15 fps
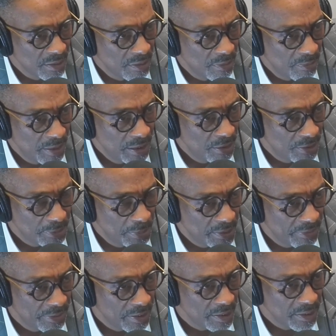Mm-hmm. We know mm-hmm. it's been
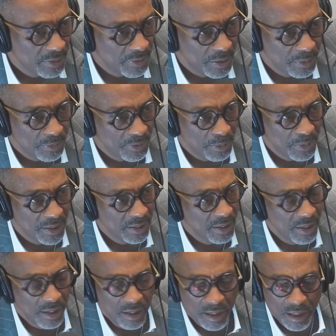a failure. A complete
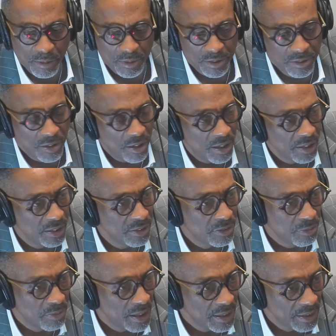failure. It was targeted
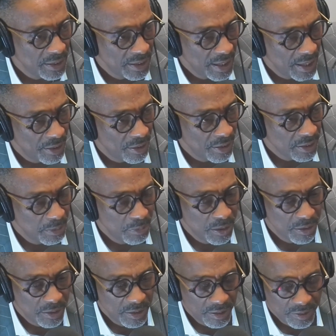directly at our
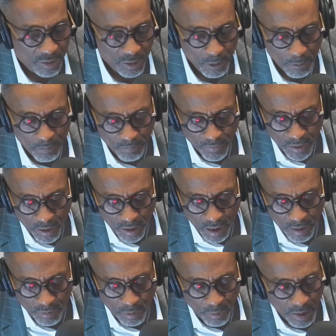community. So
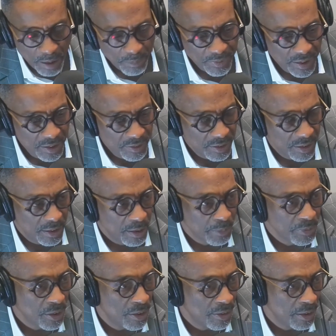even when I'm teaching and I'm
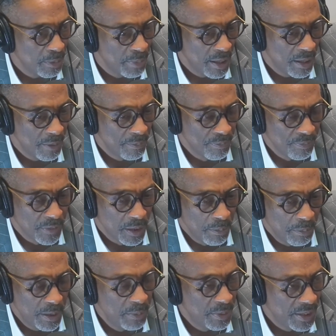talking about
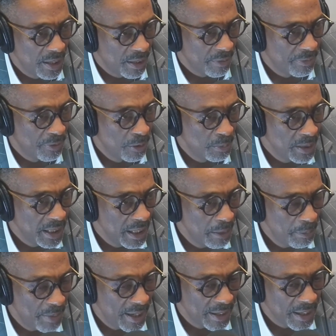people that are formally
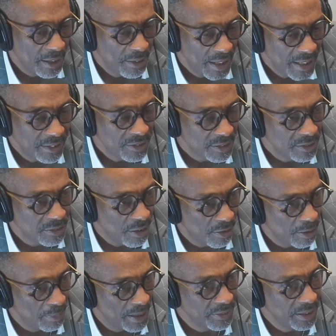impacted, I don't like to just talk
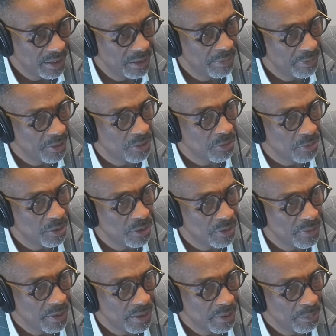about the individual
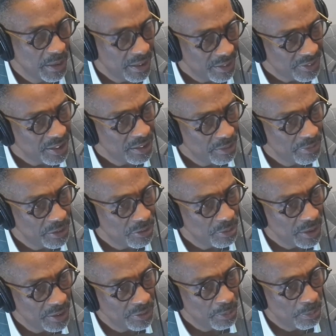because individual
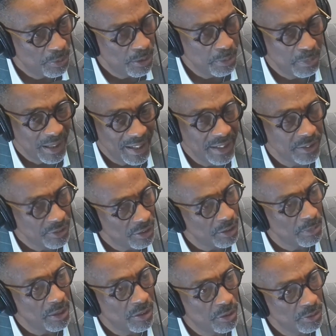is important, but I like to talk
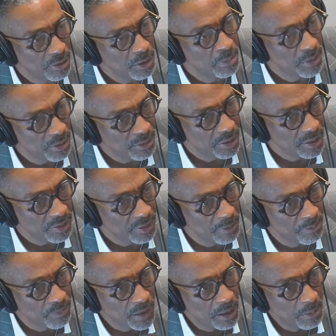about whole communities.
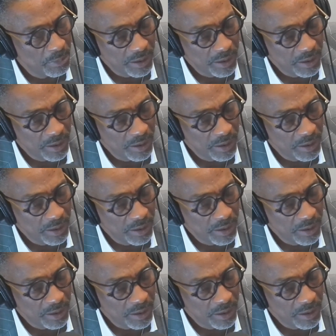Mm-hmm.